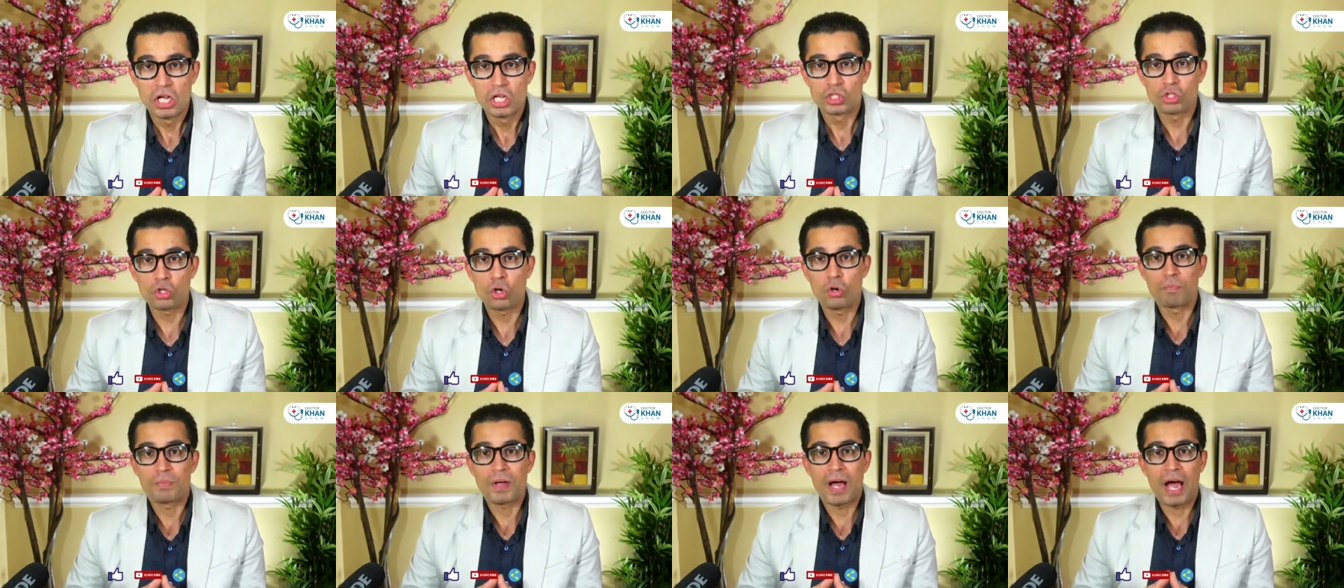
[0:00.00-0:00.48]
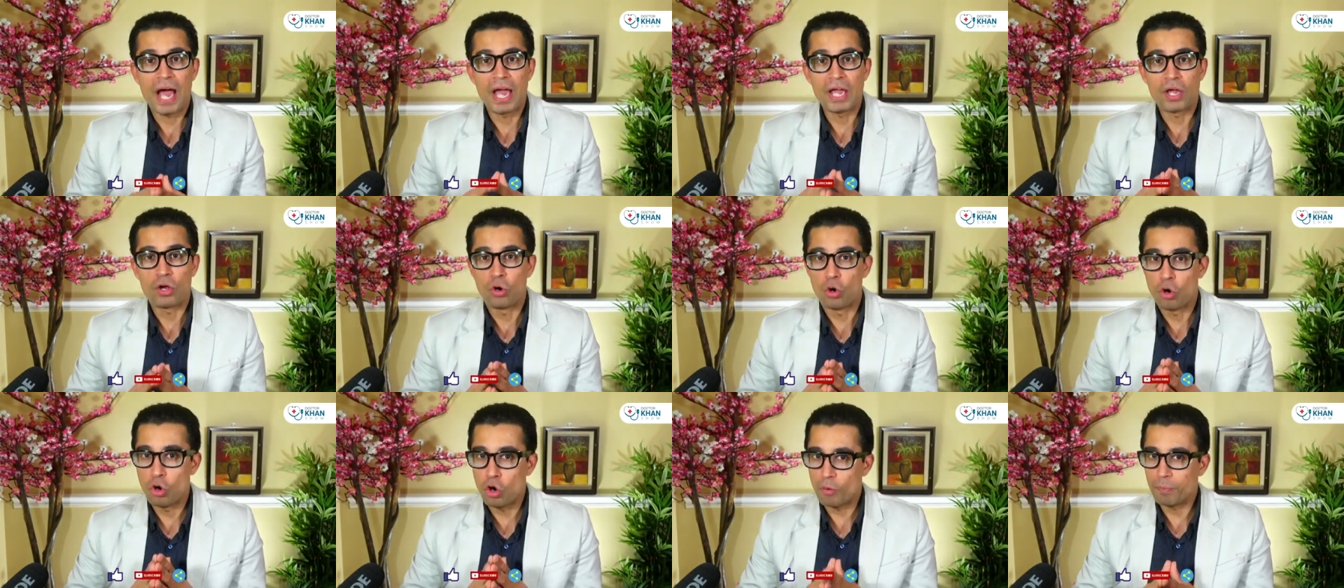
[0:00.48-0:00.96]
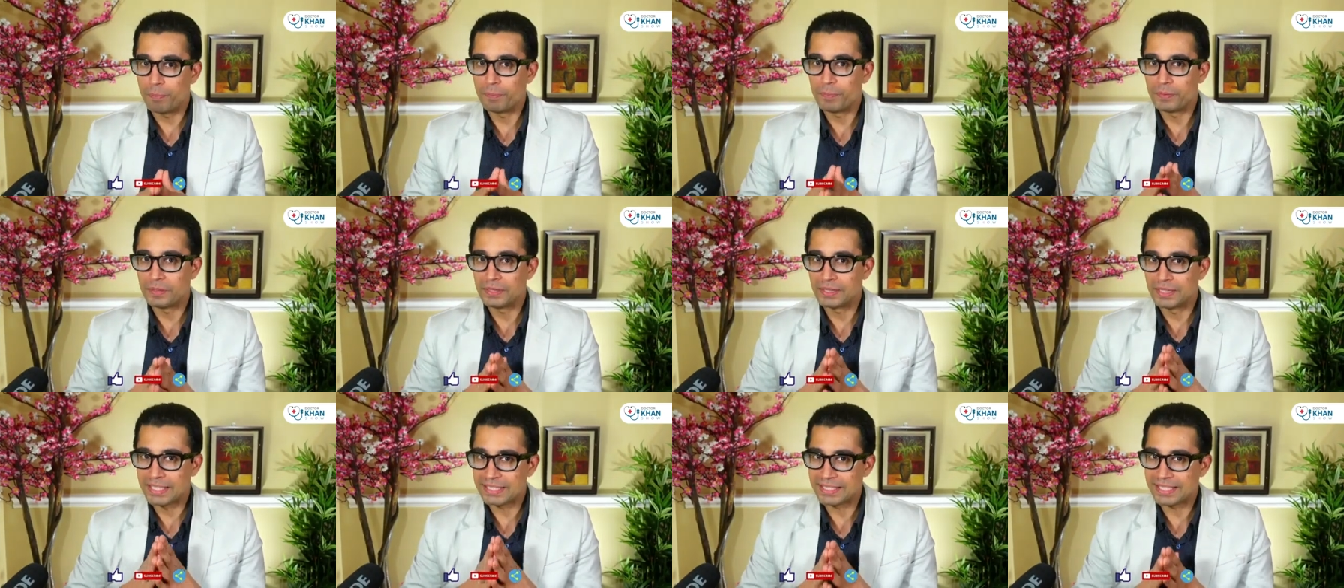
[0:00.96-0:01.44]
So I hope
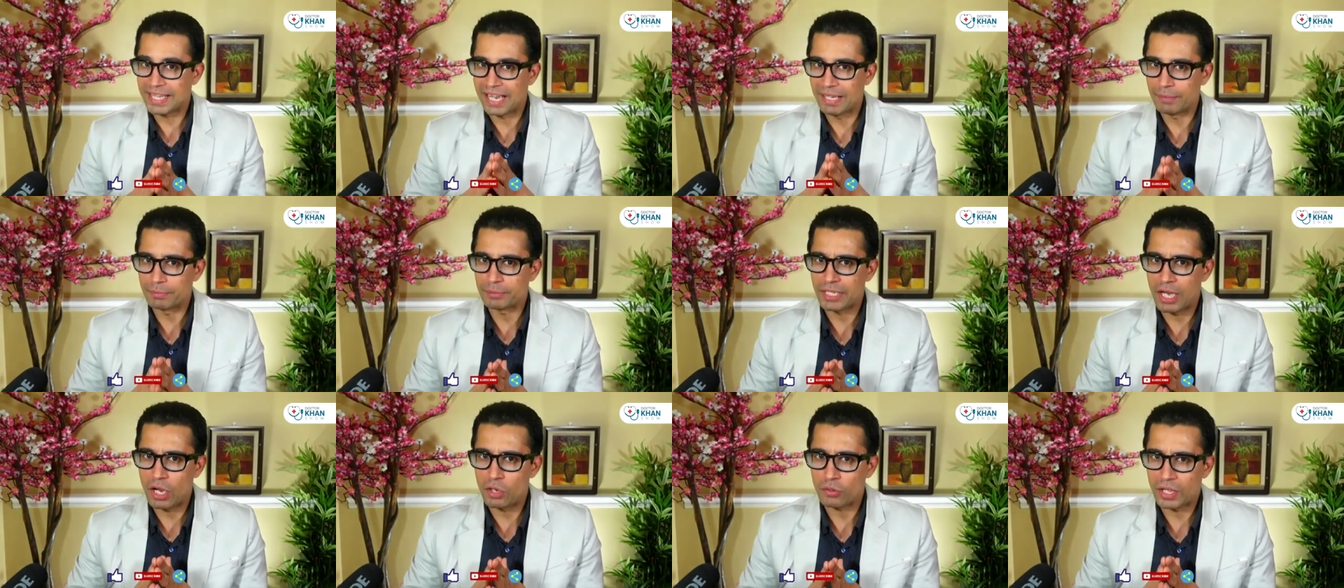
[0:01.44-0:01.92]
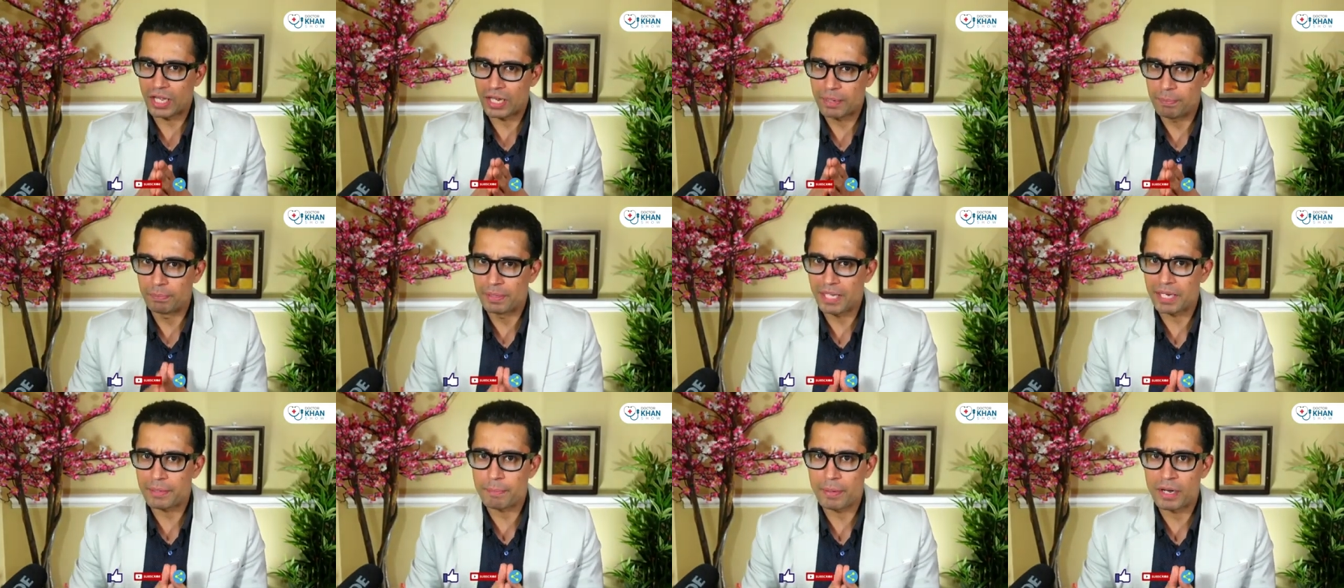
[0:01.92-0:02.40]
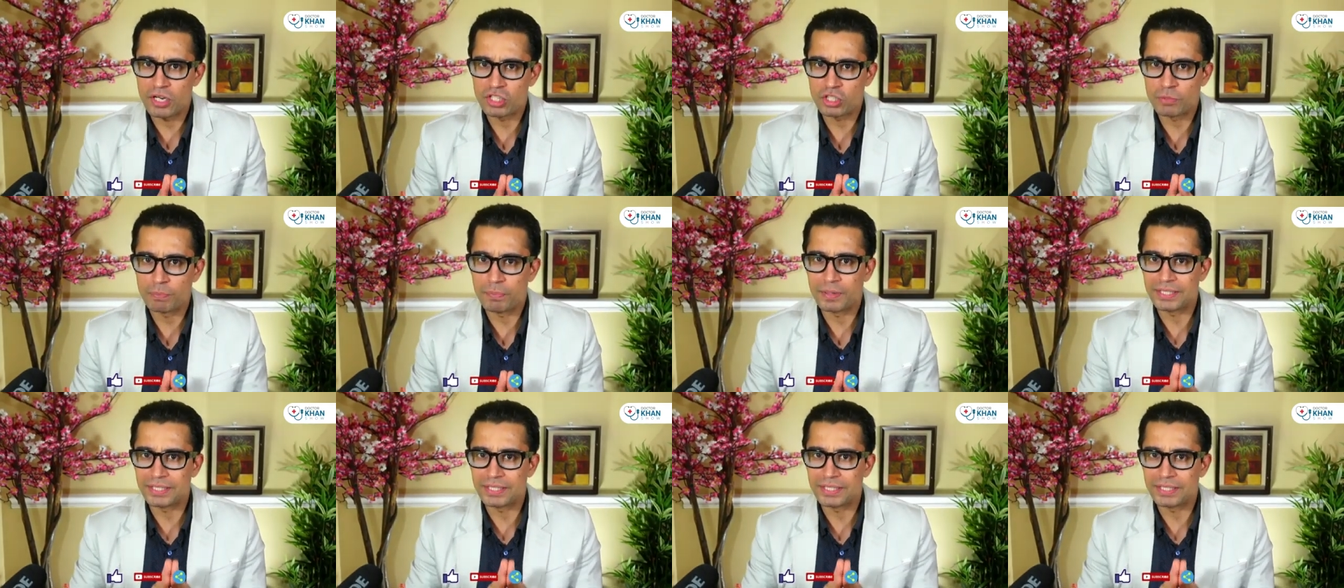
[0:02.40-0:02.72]
this helps out in blood pressure,